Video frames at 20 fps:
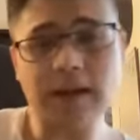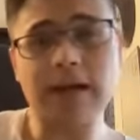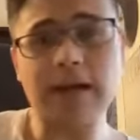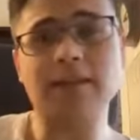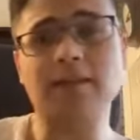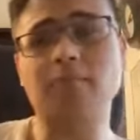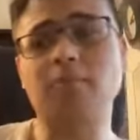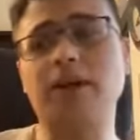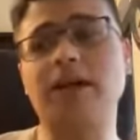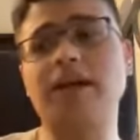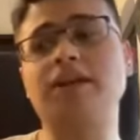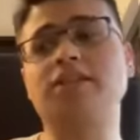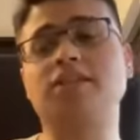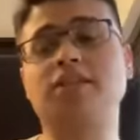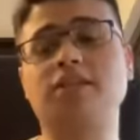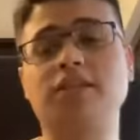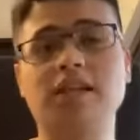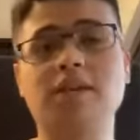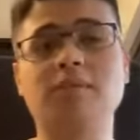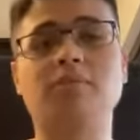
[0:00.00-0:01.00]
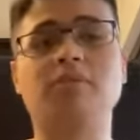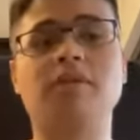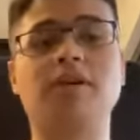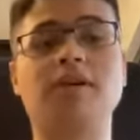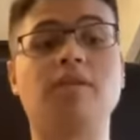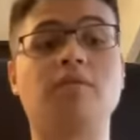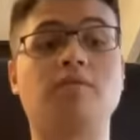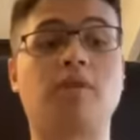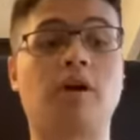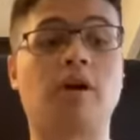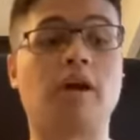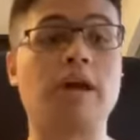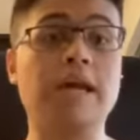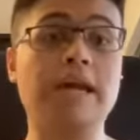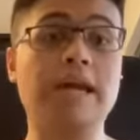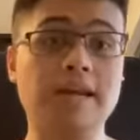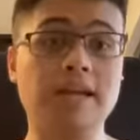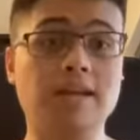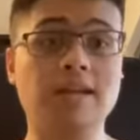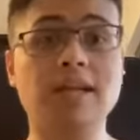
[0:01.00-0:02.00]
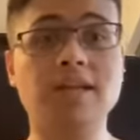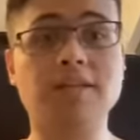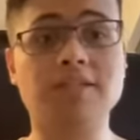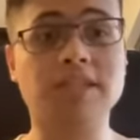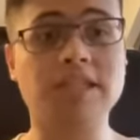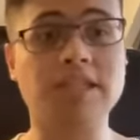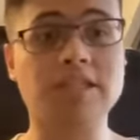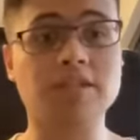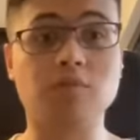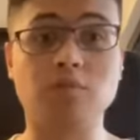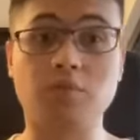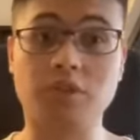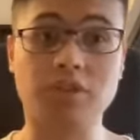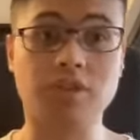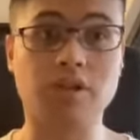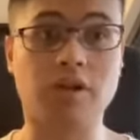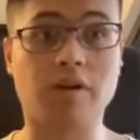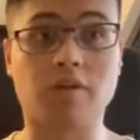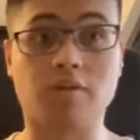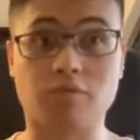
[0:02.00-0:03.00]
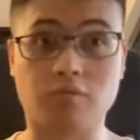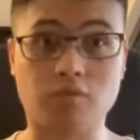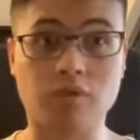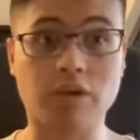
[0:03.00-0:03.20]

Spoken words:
and the players keep thinking, right, last season we started off